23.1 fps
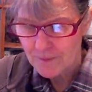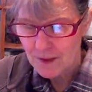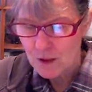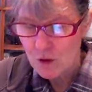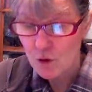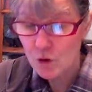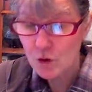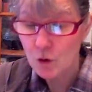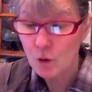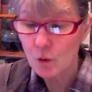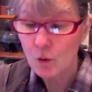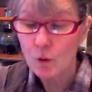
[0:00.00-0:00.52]

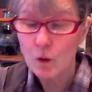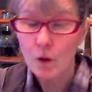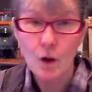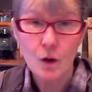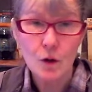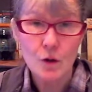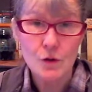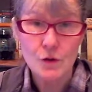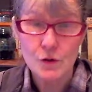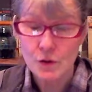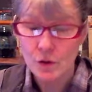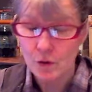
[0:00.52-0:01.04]
So
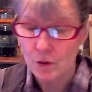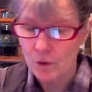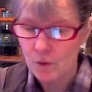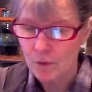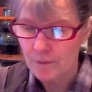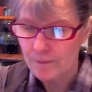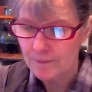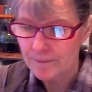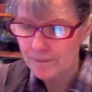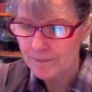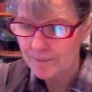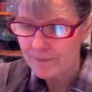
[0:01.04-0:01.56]
also
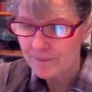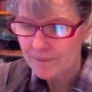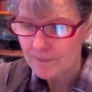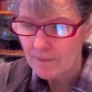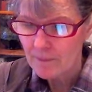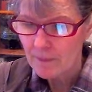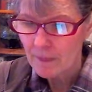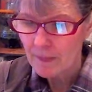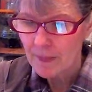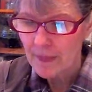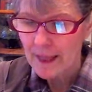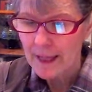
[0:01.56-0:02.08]

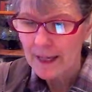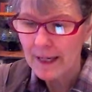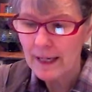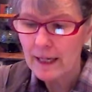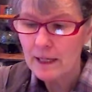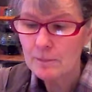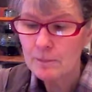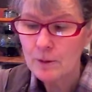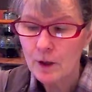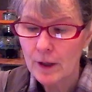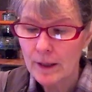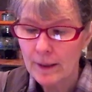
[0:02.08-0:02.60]

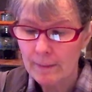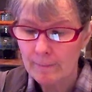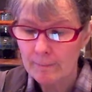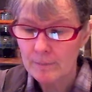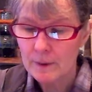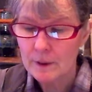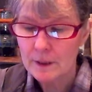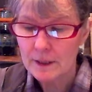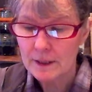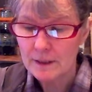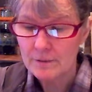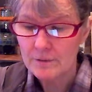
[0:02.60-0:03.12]
Abraham
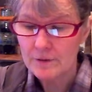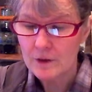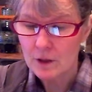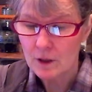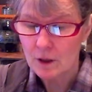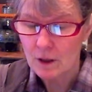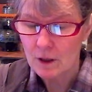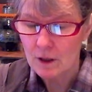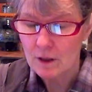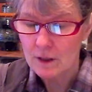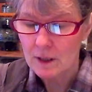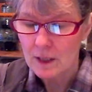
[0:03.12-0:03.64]
believed
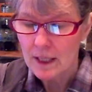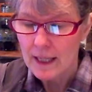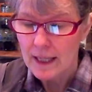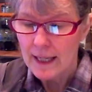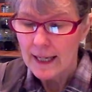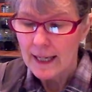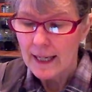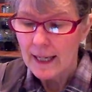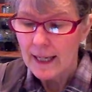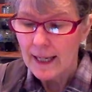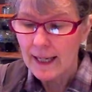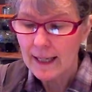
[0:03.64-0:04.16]
God,
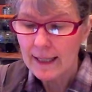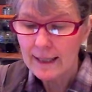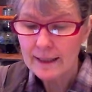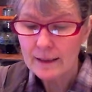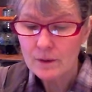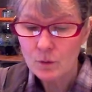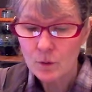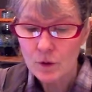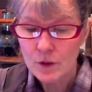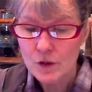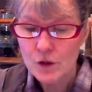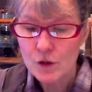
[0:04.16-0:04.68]
and
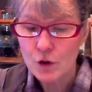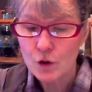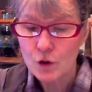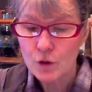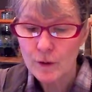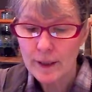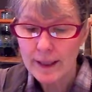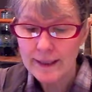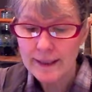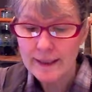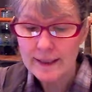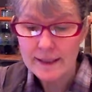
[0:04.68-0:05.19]
it was
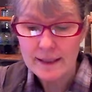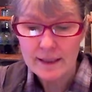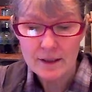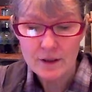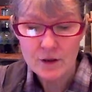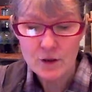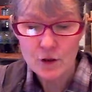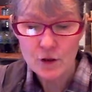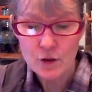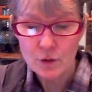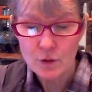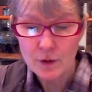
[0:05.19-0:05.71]

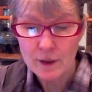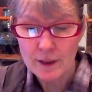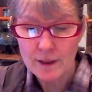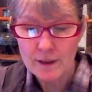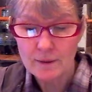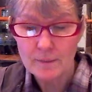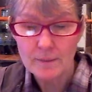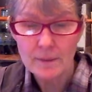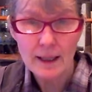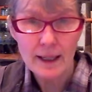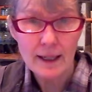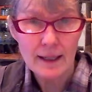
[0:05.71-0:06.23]
credited to
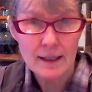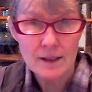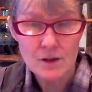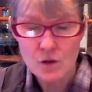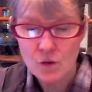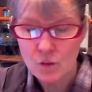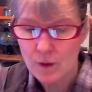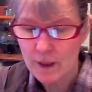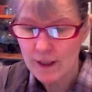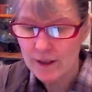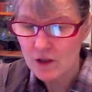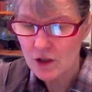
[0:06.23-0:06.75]
him as
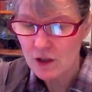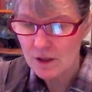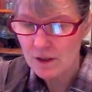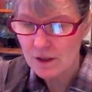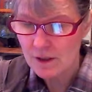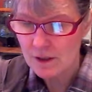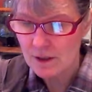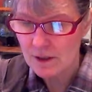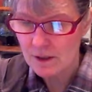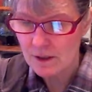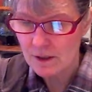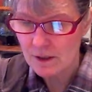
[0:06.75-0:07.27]

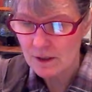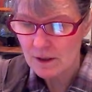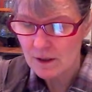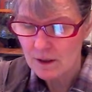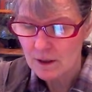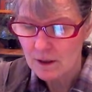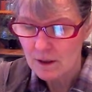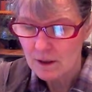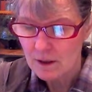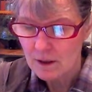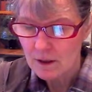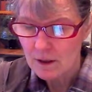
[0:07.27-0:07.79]
righteousness.
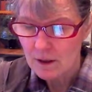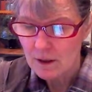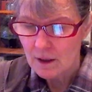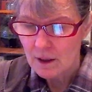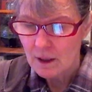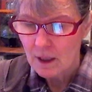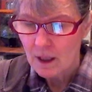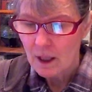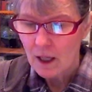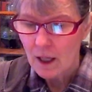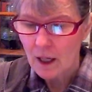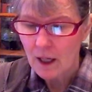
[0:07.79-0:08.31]

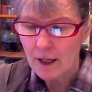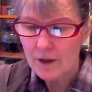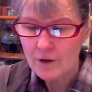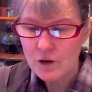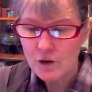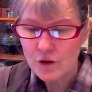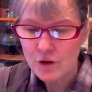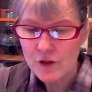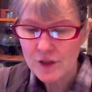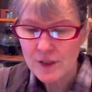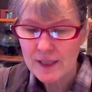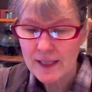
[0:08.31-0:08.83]

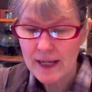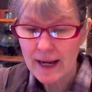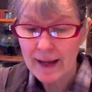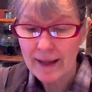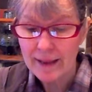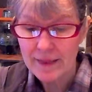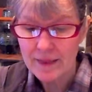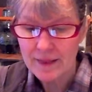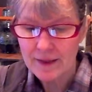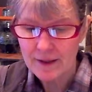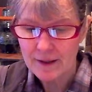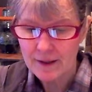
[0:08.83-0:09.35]

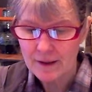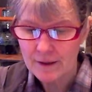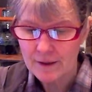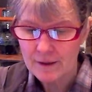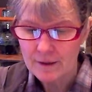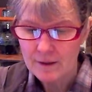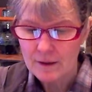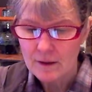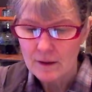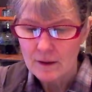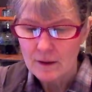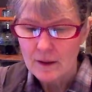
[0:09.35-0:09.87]
Understand then
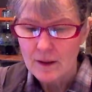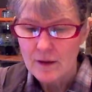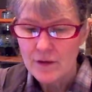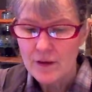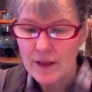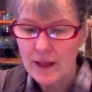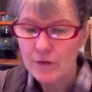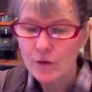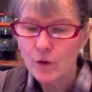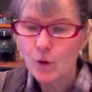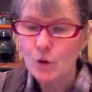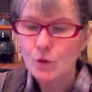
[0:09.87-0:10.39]

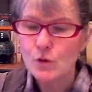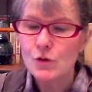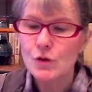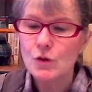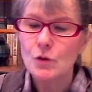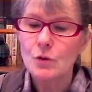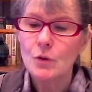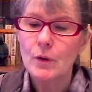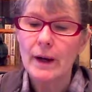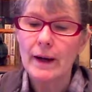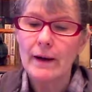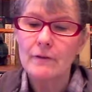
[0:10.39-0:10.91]
that those
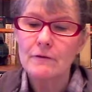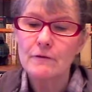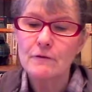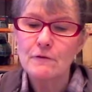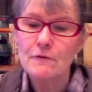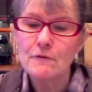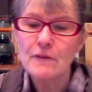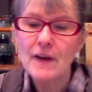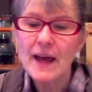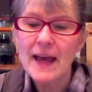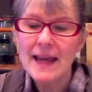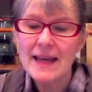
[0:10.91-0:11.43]
who have
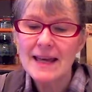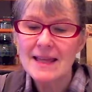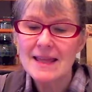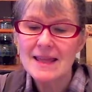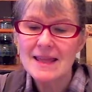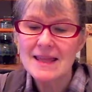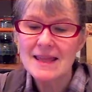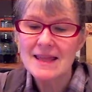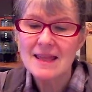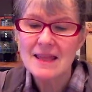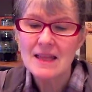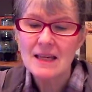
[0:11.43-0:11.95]

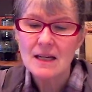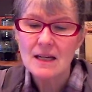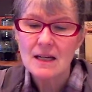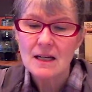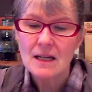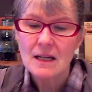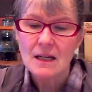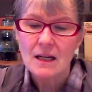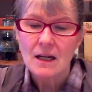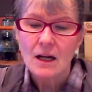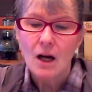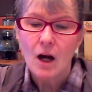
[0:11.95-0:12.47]
faith
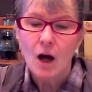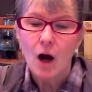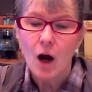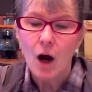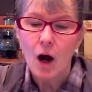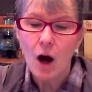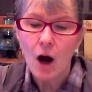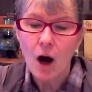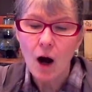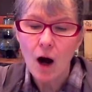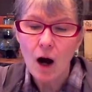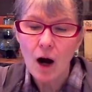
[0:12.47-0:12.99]

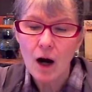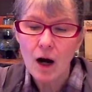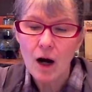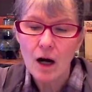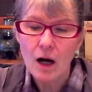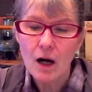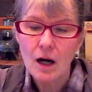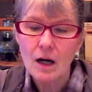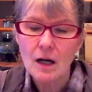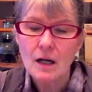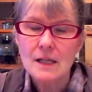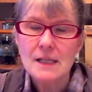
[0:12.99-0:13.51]

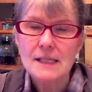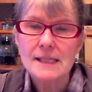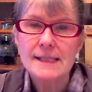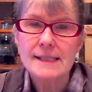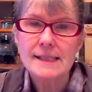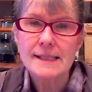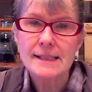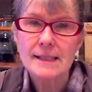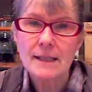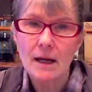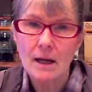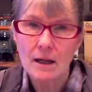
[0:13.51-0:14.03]
are
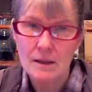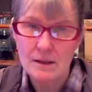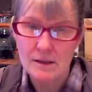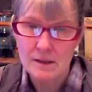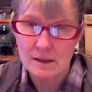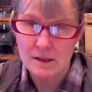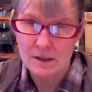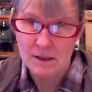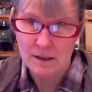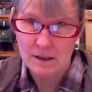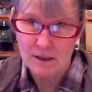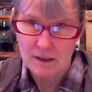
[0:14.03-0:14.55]

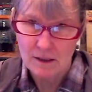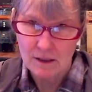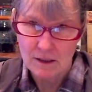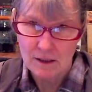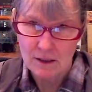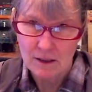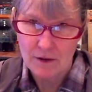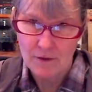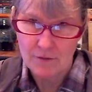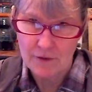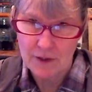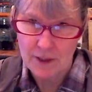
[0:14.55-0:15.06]
sons
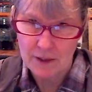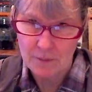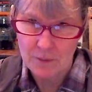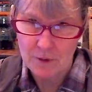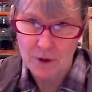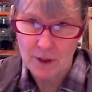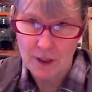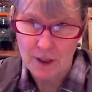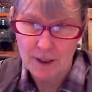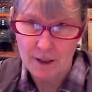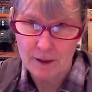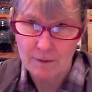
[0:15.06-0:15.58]
of
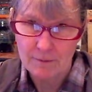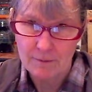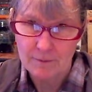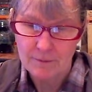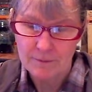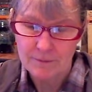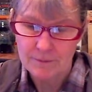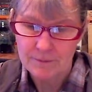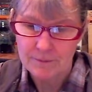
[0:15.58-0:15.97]
Abraham.